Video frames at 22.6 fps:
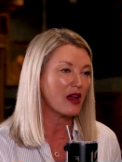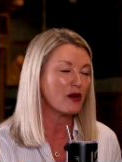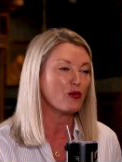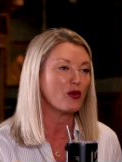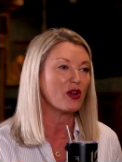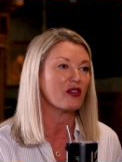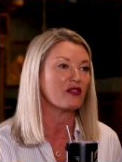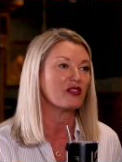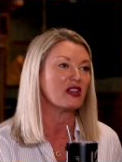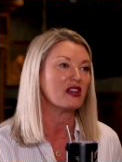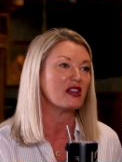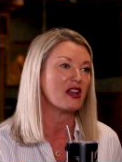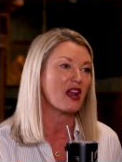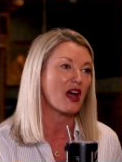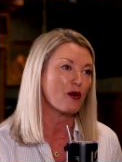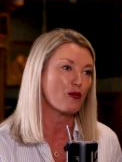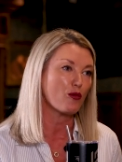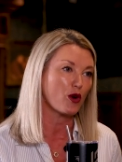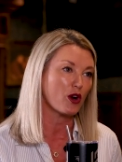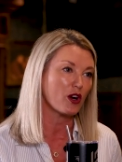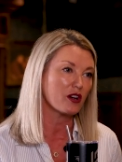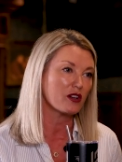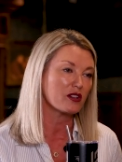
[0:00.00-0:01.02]
and we have the
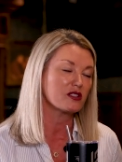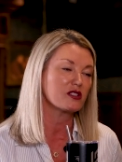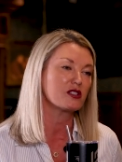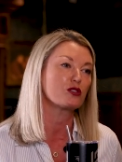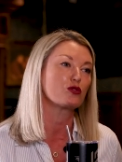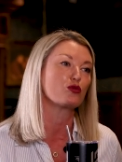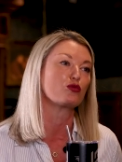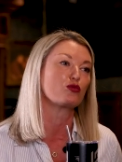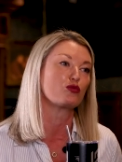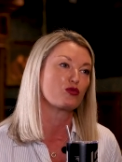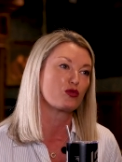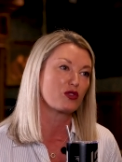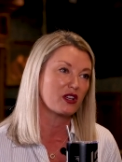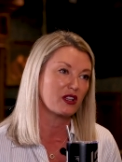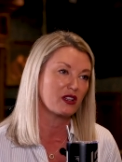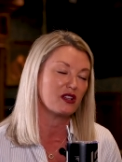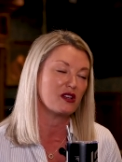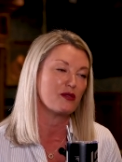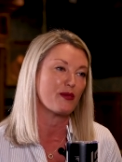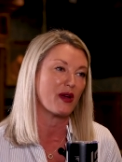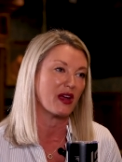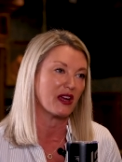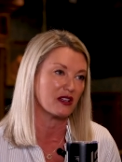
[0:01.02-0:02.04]
networks to
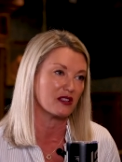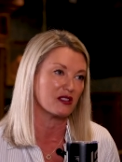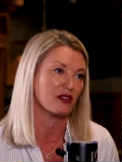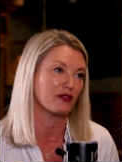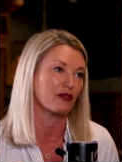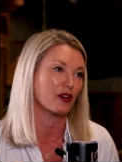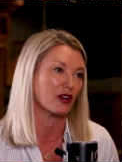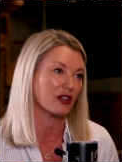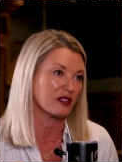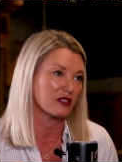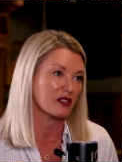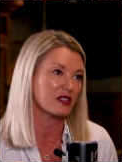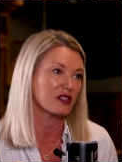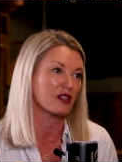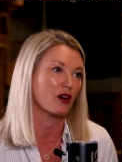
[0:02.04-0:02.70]
really make a difference.